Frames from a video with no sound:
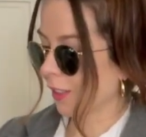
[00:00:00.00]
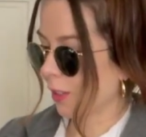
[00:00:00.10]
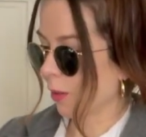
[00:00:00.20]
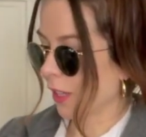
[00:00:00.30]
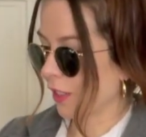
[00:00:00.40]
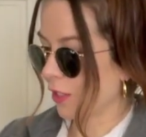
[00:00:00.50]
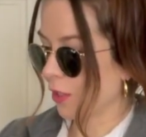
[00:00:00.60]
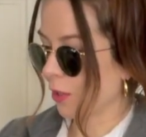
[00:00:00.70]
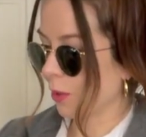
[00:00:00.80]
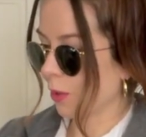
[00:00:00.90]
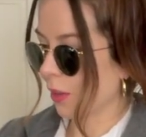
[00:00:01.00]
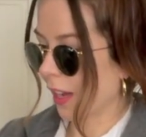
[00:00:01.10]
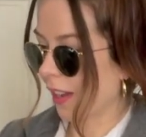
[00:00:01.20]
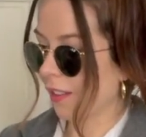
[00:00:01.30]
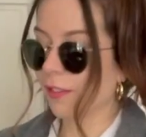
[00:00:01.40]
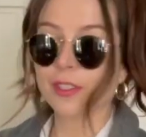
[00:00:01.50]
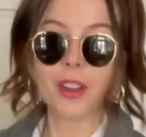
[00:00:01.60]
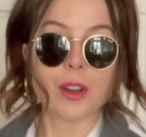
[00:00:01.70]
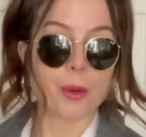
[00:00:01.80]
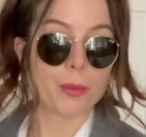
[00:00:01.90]
going to have
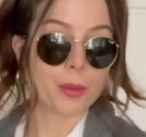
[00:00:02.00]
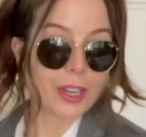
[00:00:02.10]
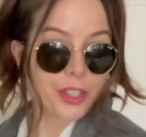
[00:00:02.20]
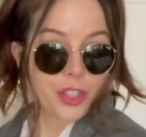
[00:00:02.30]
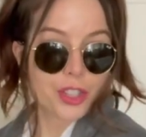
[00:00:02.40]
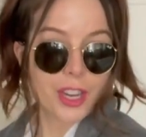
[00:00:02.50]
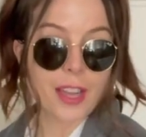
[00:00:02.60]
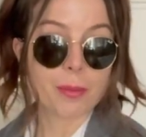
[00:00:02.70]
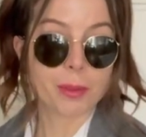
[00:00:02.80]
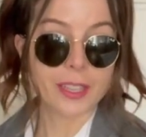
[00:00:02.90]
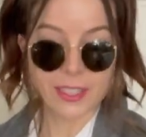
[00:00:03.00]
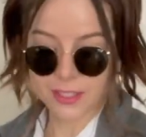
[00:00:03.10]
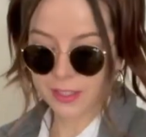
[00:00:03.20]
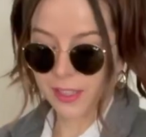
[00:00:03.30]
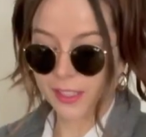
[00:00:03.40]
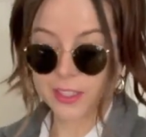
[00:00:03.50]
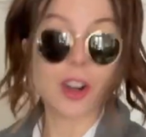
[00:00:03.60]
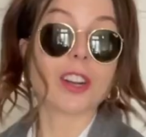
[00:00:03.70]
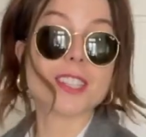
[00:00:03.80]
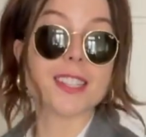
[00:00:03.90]
brunch at a place that it's
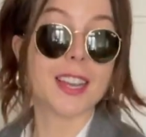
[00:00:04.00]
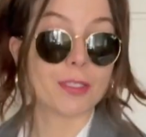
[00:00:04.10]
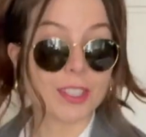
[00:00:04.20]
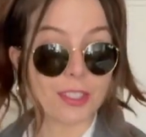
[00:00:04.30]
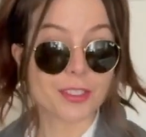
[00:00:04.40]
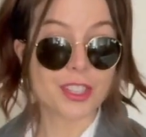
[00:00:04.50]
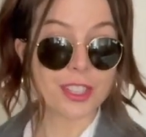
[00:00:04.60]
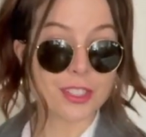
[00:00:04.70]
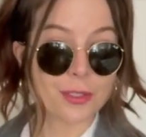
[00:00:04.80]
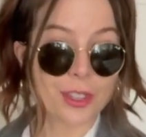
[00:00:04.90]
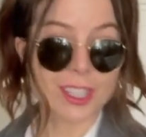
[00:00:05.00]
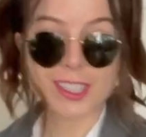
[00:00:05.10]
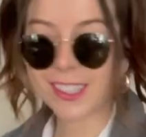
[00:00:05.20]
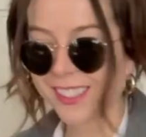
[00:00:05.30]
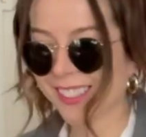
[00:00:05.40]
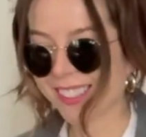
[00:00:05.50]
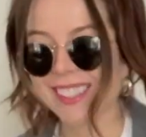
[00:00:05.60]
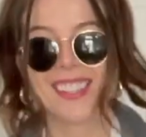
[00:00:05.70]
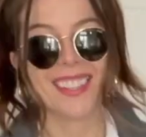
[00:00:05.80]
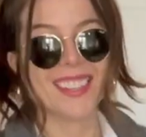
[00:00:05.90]
hard to get reservations for.
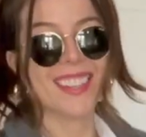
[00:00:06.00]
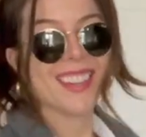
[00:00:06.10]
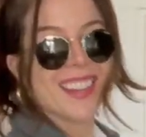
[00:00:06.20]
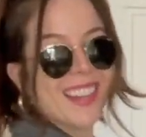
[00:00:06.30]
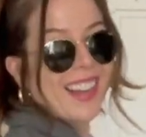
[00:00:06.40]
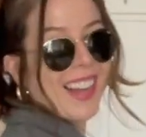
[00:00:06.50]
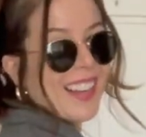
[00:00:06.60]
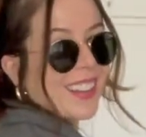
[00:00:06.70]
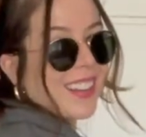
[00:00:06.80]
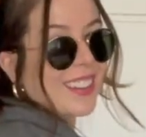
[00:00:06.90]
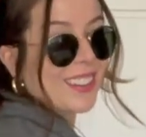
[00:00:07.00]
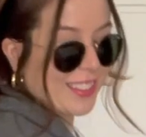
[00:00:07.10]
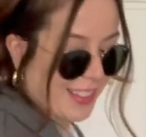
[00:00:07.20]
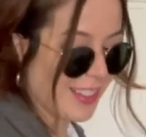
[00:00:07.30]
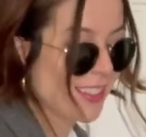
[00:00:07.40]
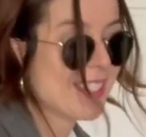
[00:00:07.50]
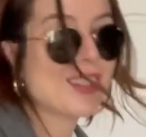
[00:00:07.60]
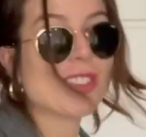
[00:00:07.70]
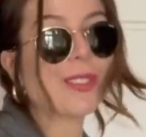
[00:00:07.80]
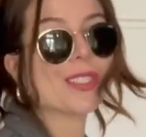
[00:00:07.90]
I don't know. These
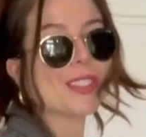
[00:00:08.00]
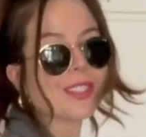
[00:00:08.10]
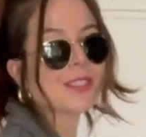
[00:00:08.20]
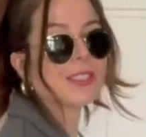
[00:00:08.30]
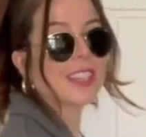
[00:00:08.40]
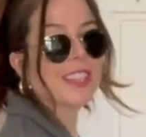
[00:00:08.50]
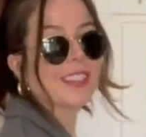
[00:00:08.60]
shoes are so funny.